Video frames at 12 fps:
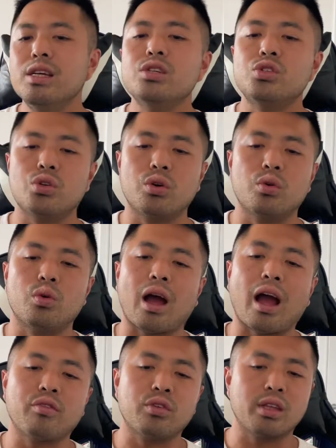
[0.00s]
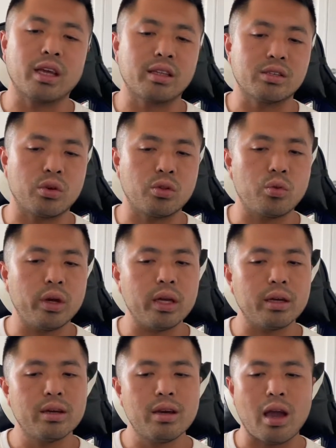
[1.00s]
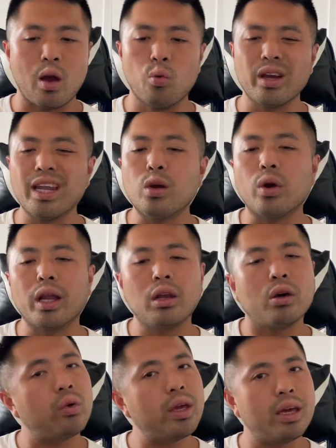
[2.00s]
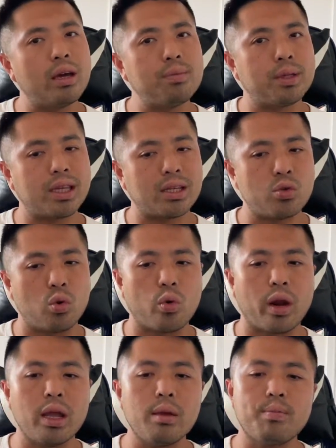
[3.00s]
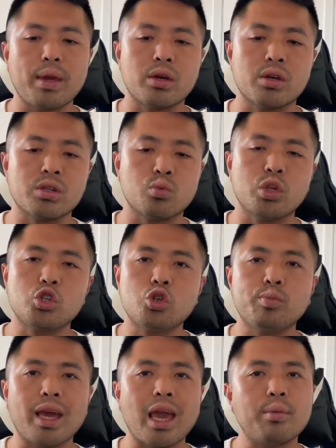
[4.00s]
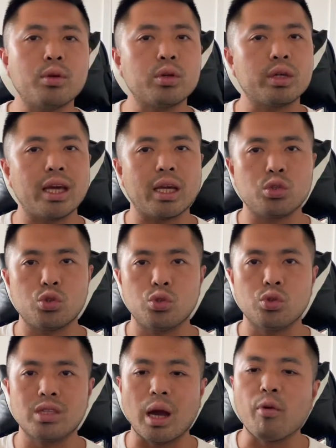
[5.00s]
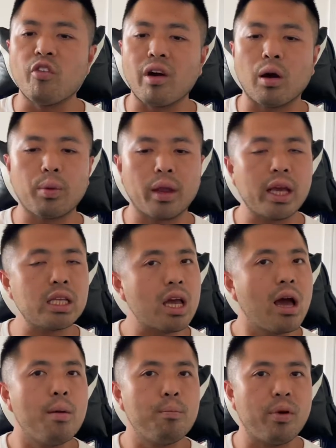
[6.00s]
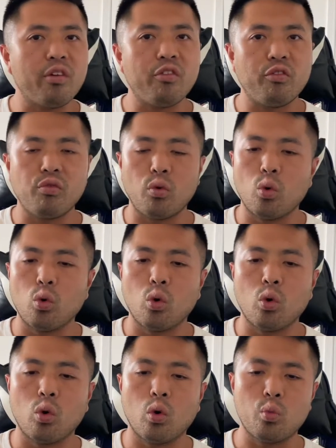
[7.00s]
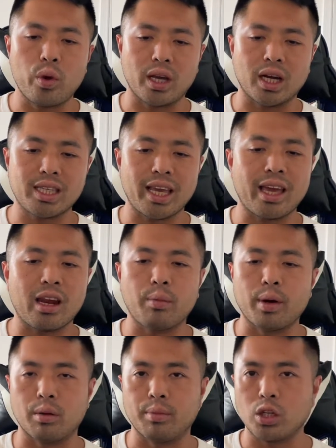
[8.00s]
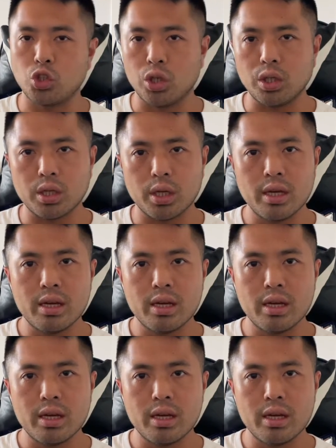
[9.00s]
So have to take this Earthquake, and we're getting quite low here, but that's all right because we should be able to get to double foul plays before we got taken out by the Mud Shot.